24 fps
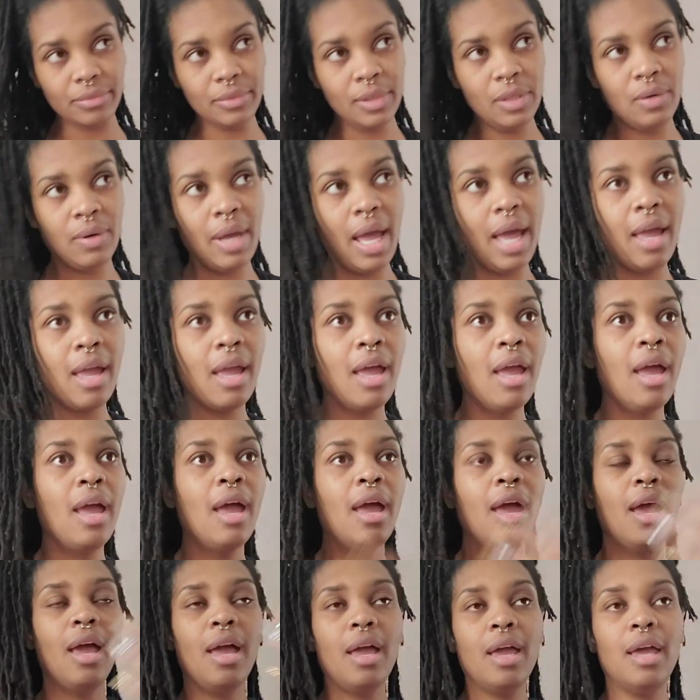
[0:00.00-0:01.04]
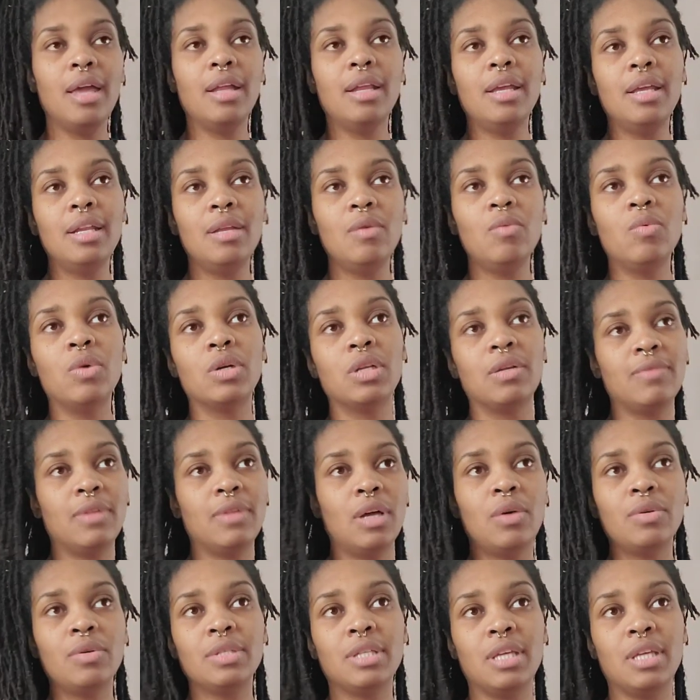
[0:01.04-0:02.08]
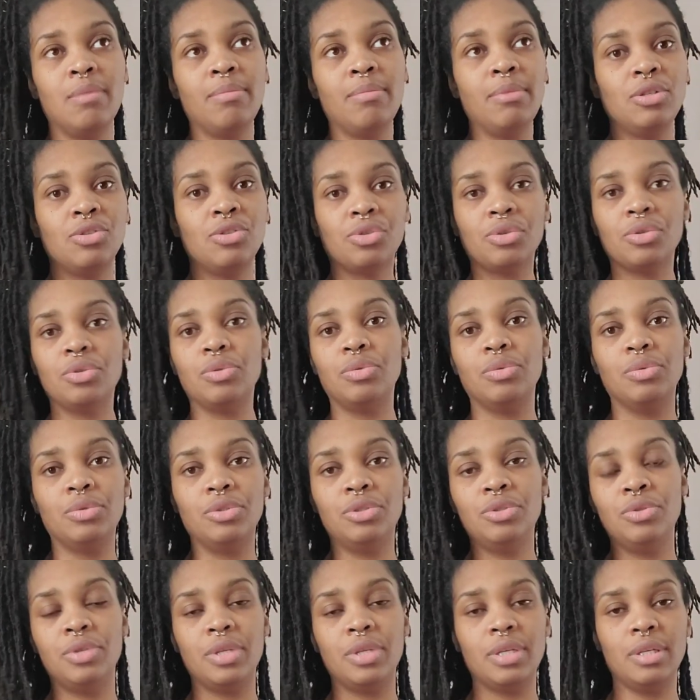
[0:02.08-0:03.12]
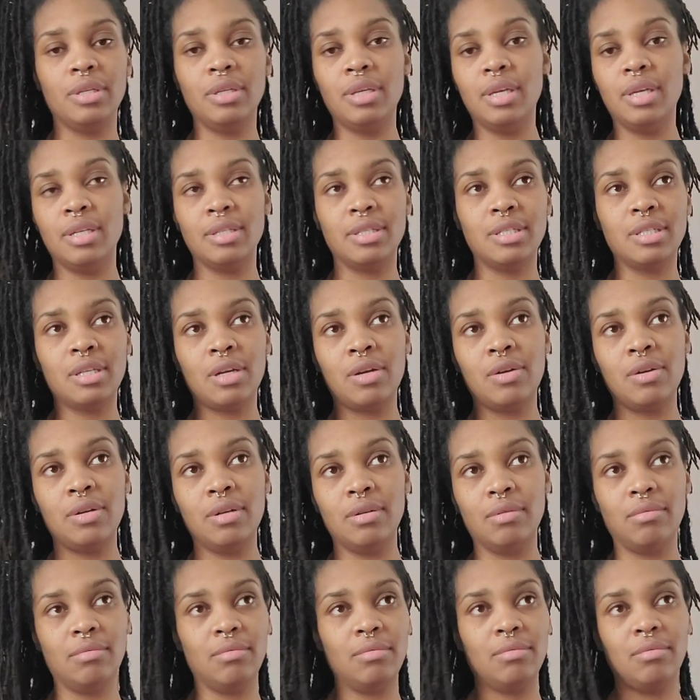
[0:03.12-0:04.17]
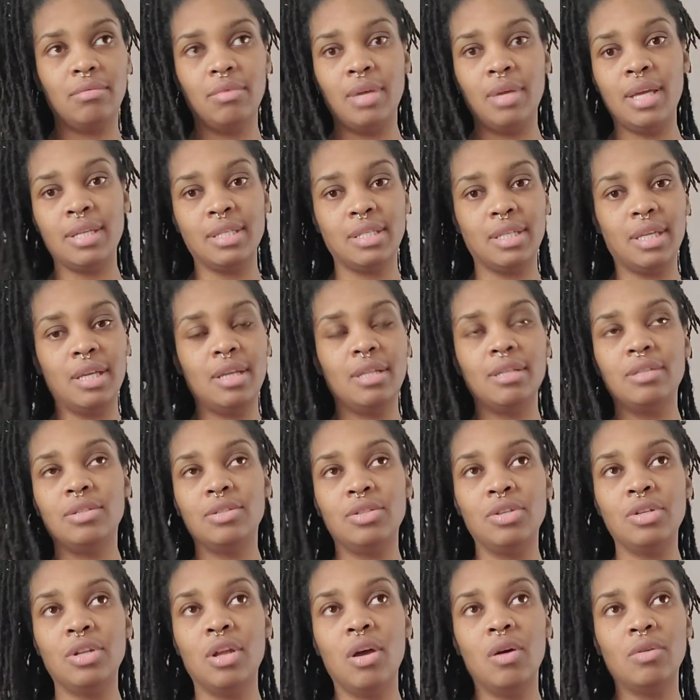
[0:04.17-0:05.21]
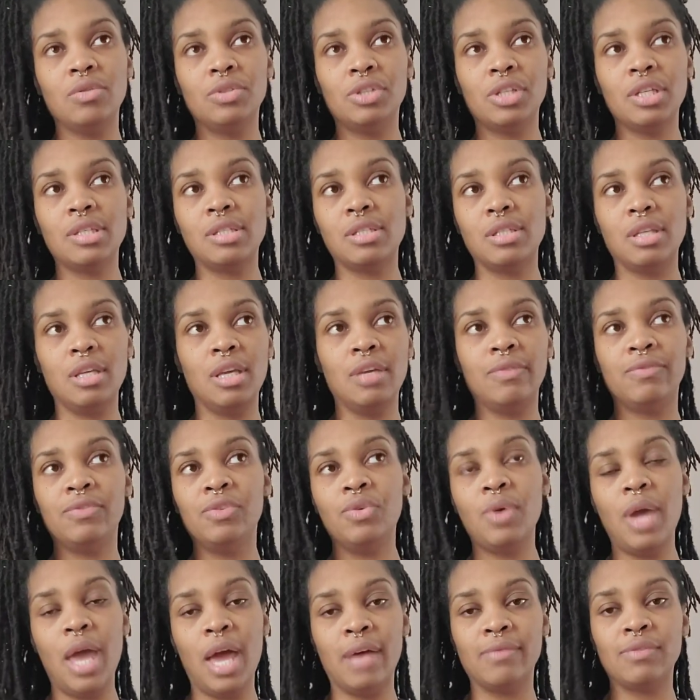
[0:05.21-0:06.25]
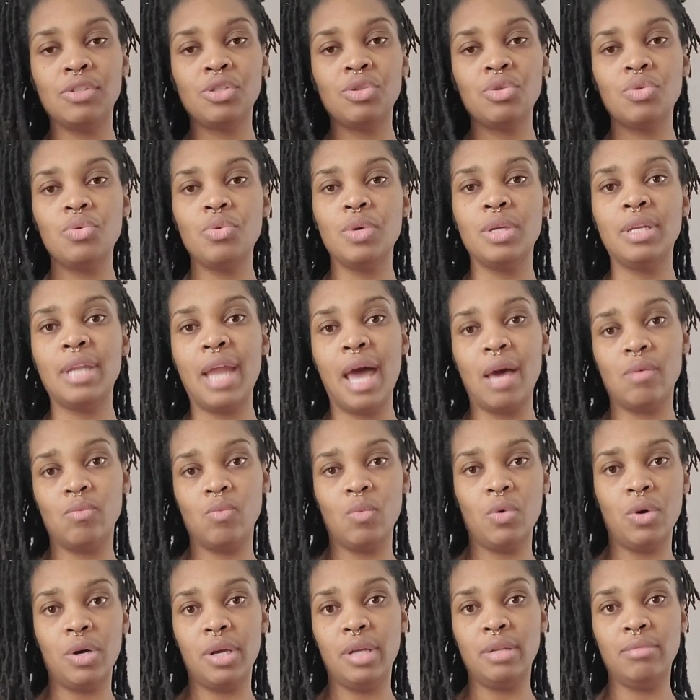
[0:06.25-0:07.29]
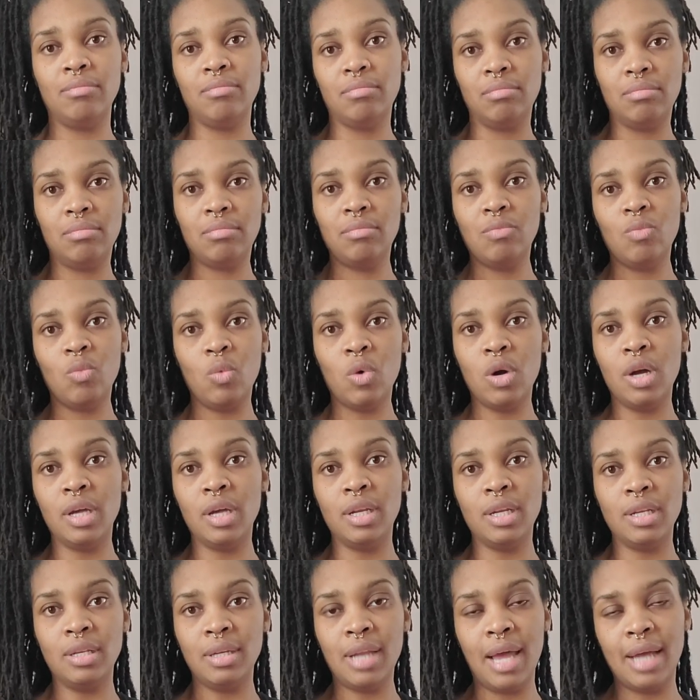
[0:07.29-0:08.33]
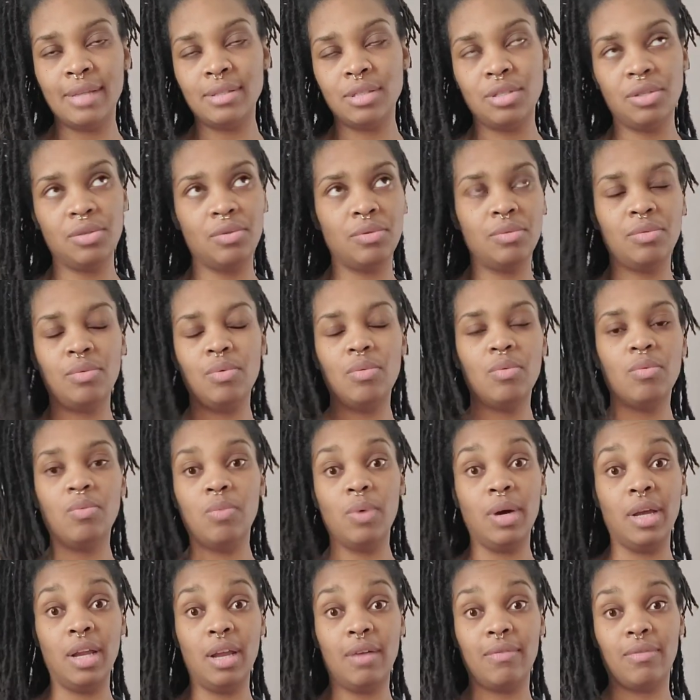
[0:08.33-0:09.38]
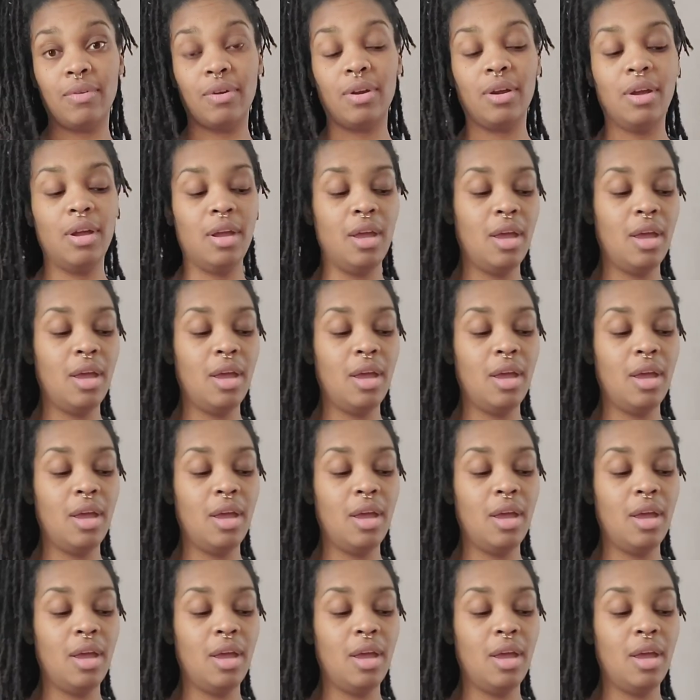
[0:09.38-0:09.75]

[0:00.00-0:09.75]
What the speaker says: Okay? And any one of those can be true. You can insert, exit, just if you have two and not one and not two, whatever.